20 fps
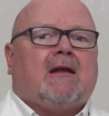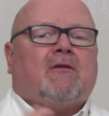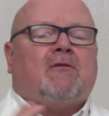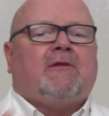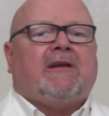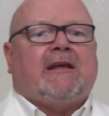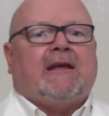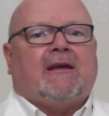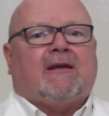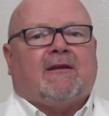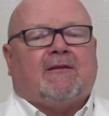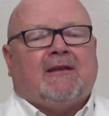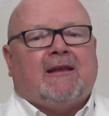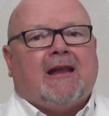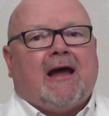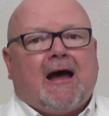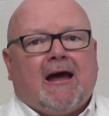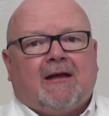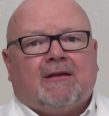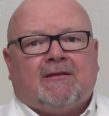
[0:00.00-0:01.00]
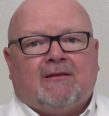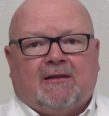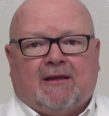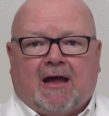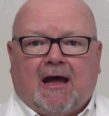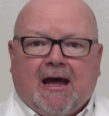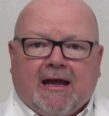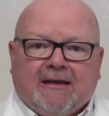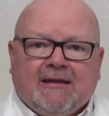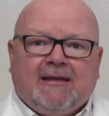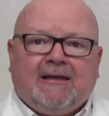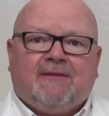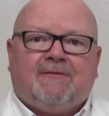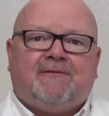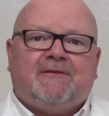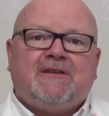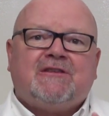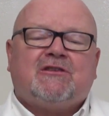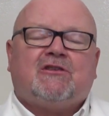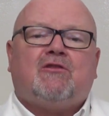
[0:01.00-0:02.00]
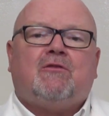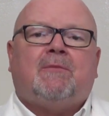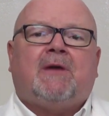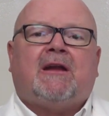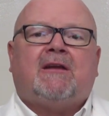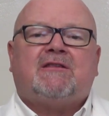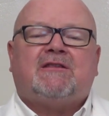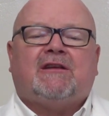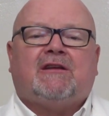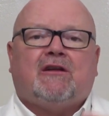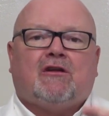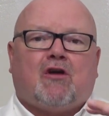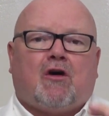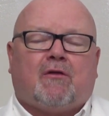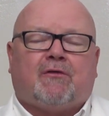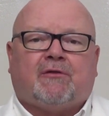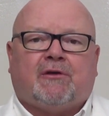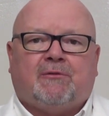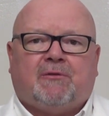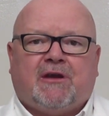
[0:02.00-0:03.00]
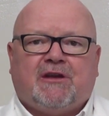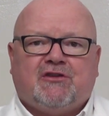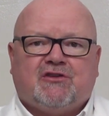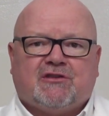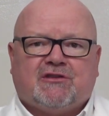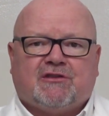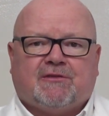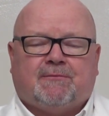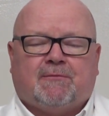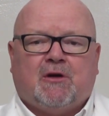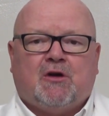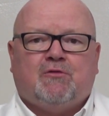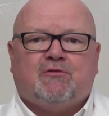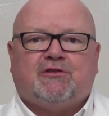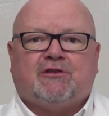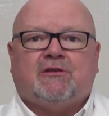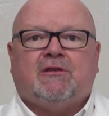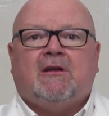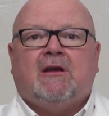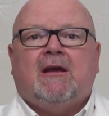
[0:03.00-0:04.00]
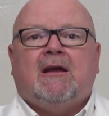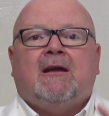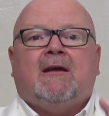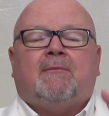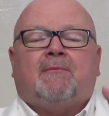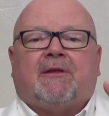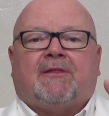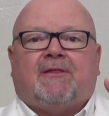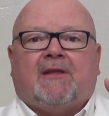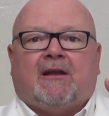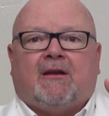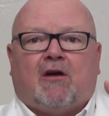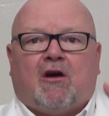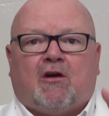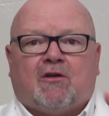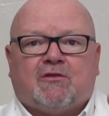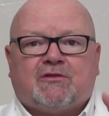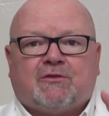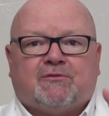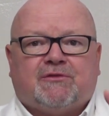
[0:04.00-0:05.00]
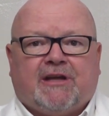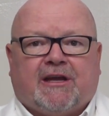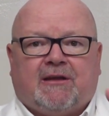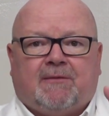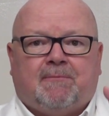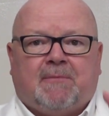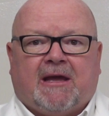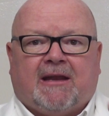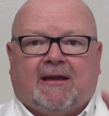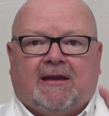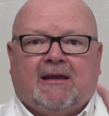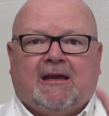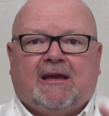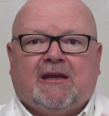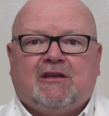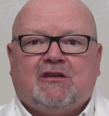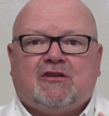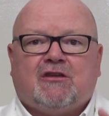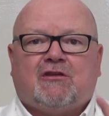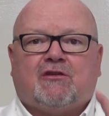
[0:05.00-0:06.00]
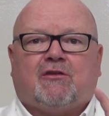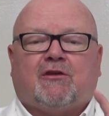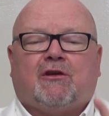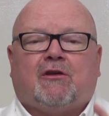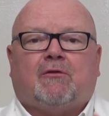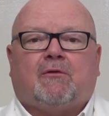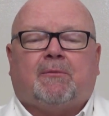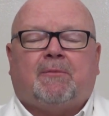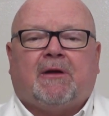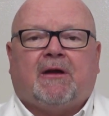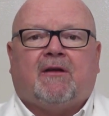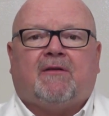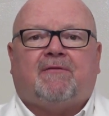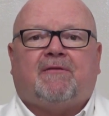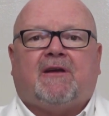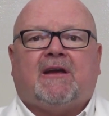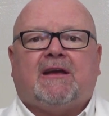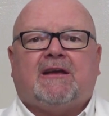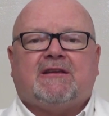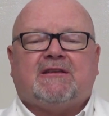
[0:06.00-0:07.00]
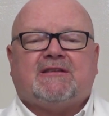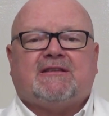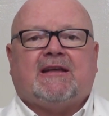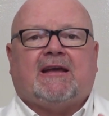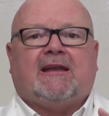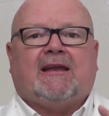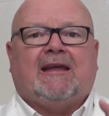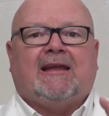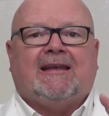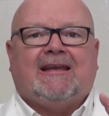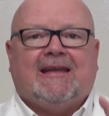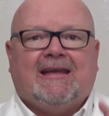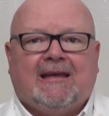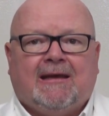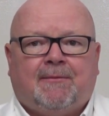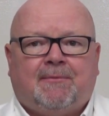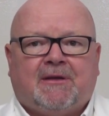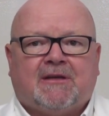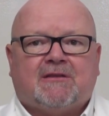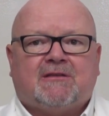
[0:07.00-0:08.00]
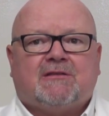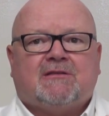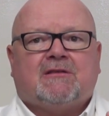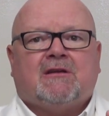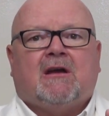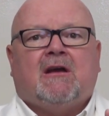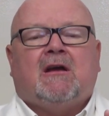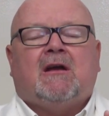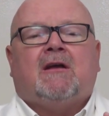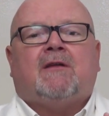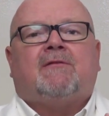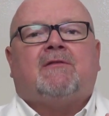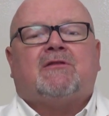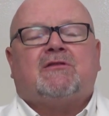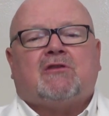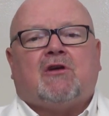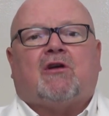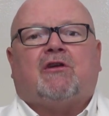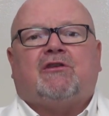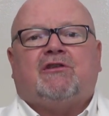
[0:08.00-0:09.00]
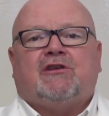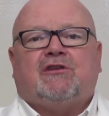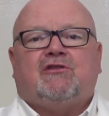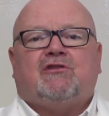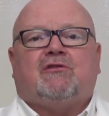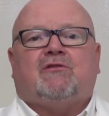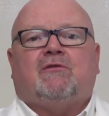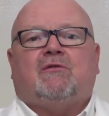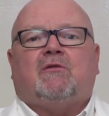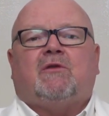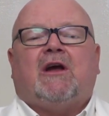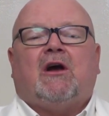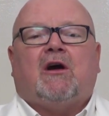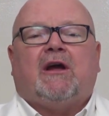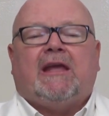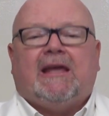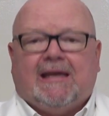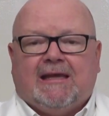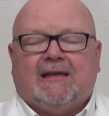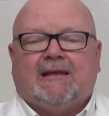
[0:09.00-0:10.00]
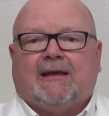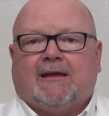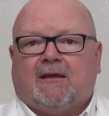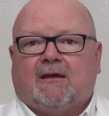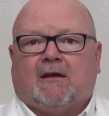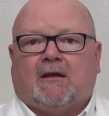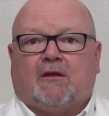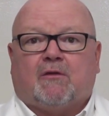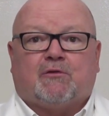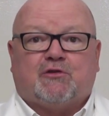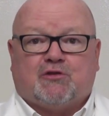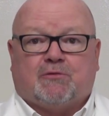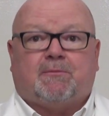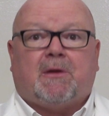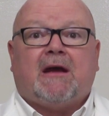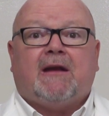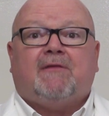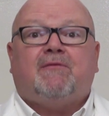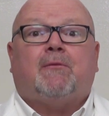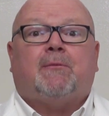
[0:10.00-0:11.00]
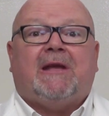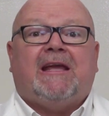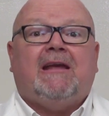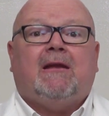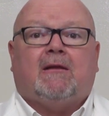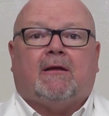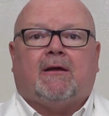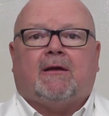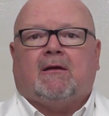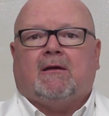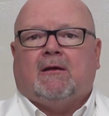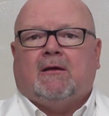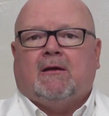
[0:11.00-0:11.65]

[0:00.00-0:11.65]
only not get physical medicine in all three ranges of motion, but then also take medication during the repair phase that inhibits the scar tissue healing. In other words, your body from healing.